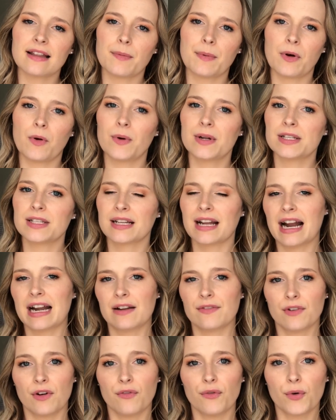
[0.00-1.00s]
about what to kind
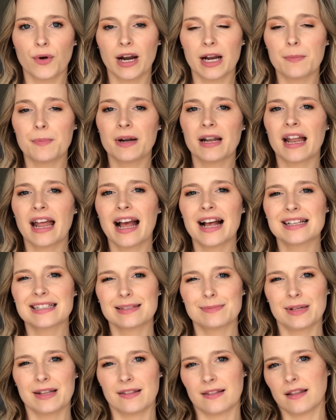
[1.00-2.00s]
of avoid, but it has
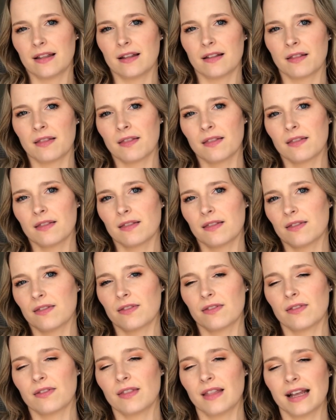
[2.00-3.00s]
them in the
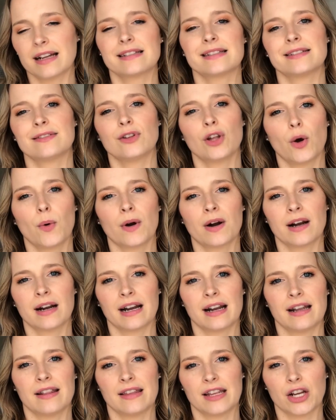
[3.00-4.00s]
like lower
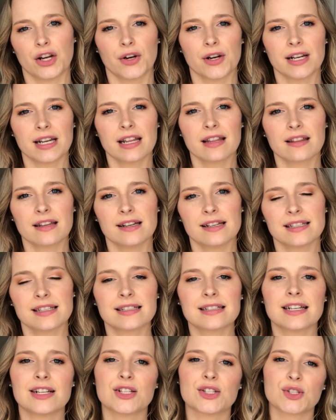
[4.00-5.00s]
in the ingredient
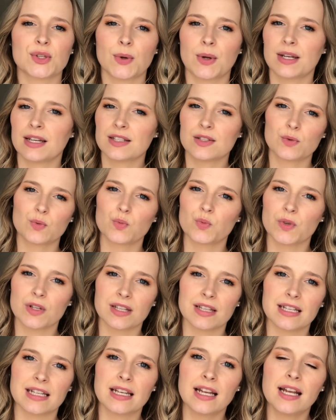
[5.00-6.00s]
list, and so it doesn't
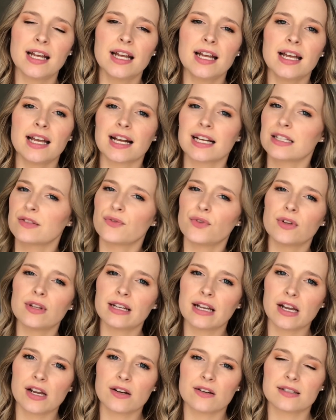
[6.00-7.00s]
really
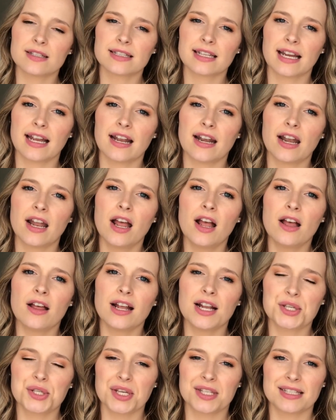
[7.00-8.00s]
exfoliate your skin.
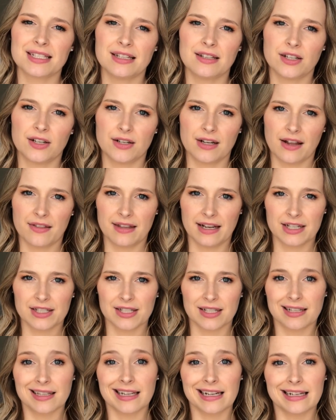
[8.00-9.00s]
It's just in there, I think, to
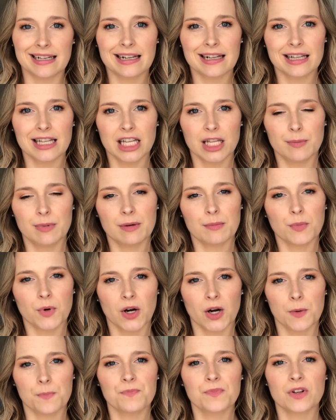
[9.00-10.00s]
clean it a little bit
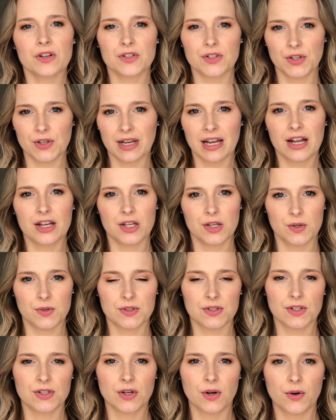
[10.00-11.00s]
more. So you can use
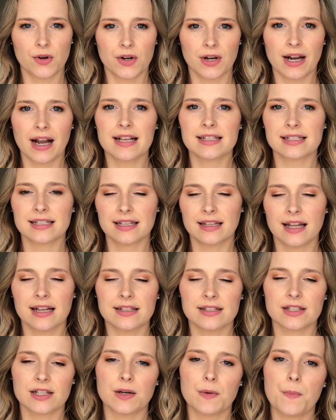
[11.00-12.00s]
the toner as a
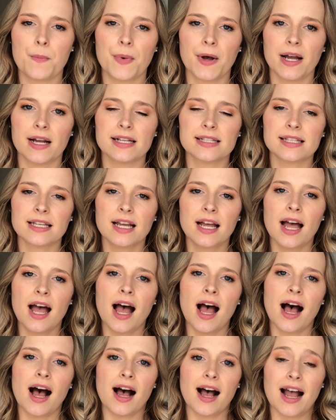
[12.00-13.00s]
cleanser, but
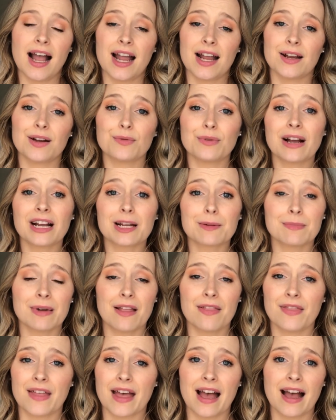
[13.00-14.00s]
I
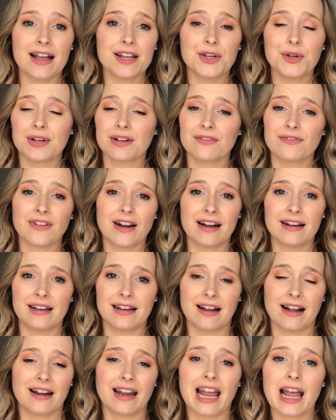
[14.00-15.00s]
recommend that. You can find it
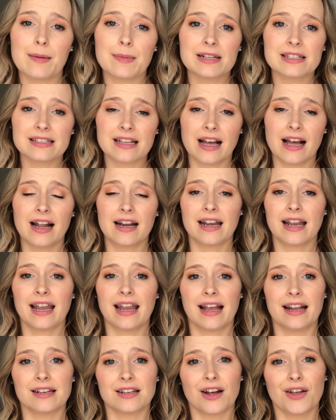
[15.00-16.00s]
on Amazon
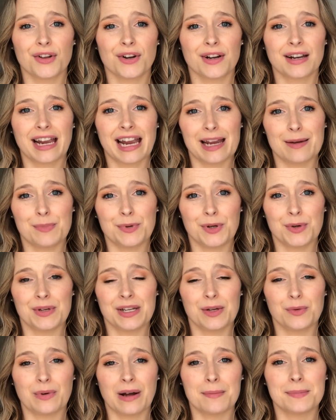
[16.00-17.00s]
and other
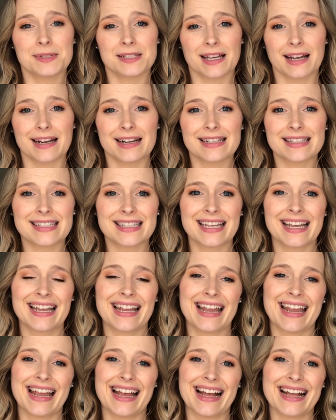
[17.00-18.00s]
K-beauty websites,
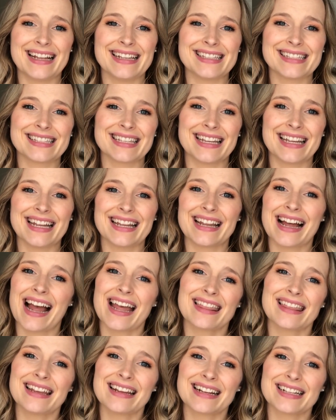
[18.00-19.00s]
and I
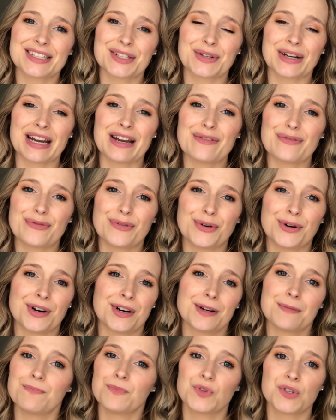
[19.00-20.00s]
think it's great
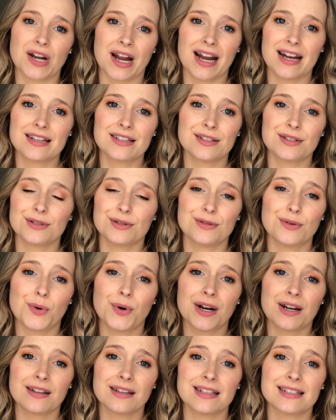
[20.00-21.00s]
for dry to
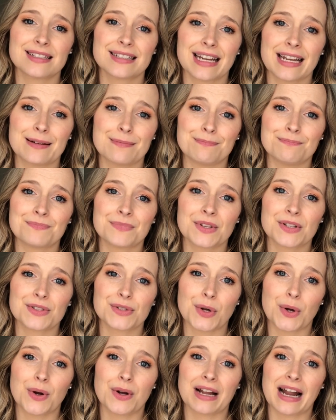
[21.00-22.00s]
oily skin,
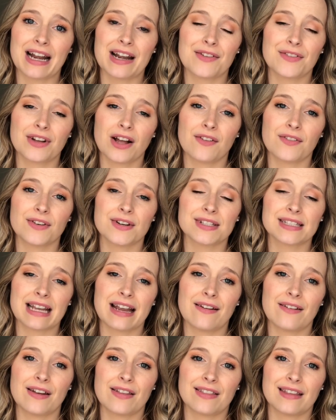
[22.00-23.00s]
so it kind of covers
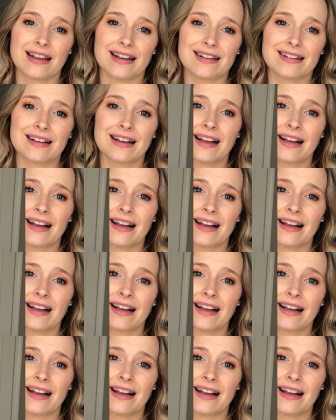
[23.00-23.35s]
everything. So